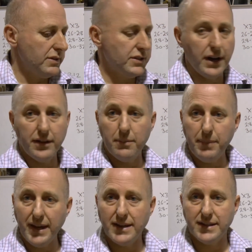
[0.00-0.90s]
So the
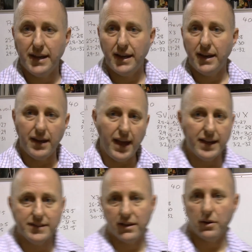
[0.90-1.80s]
PSE
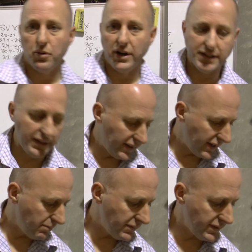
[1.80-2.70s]
has the compression
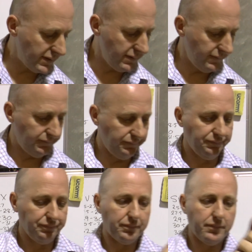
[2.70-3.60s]
limbs,
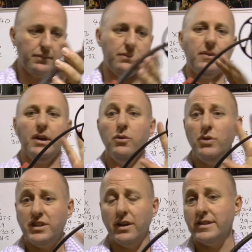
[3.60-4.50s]

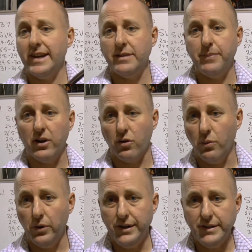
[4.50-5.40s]
which you can say is better or
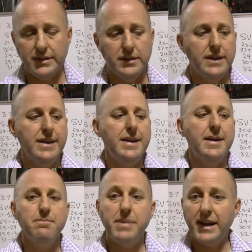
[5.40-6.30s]
worse,
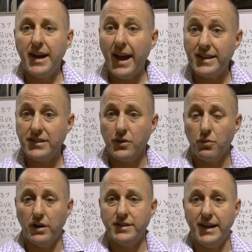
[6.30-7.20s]
but it has
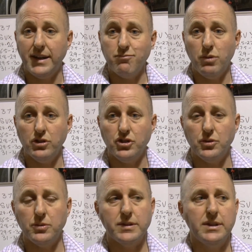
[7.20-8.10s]
the rotating
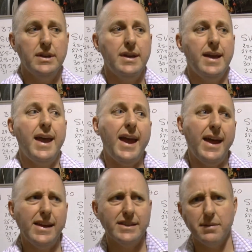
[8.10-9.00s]
modules,
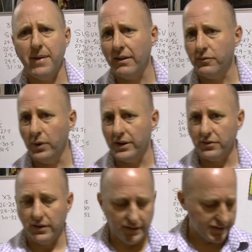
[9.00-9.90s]
and it's about
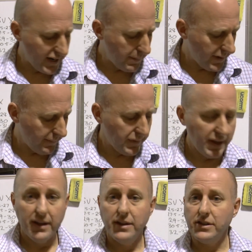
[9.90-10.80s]
$400 cheaper.
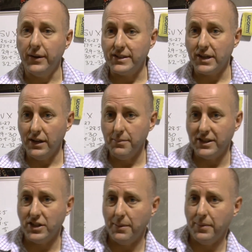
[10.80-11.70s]
So it's going to
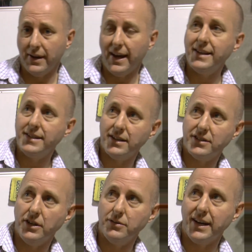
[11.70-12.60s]
be cheaper, easier to
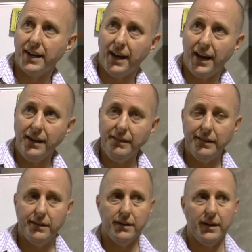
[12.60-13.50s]
sell
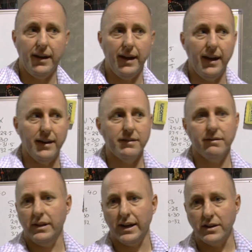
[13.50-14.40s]
secondhand,
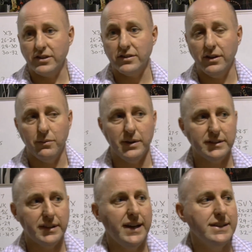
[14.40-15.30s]
and like I just sold
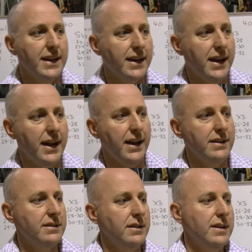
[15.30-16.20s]
one today
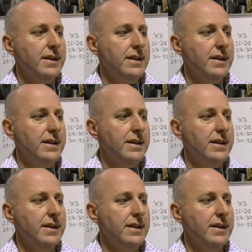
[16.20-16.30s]
secondhand.